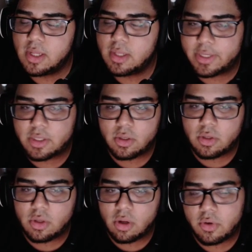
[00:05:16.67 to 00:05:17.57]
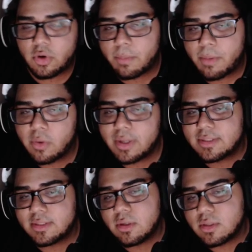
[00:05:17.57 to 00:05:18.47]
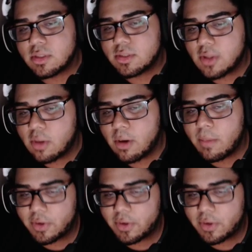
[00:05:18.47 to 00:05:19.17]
like your opponent still is in slow-mo,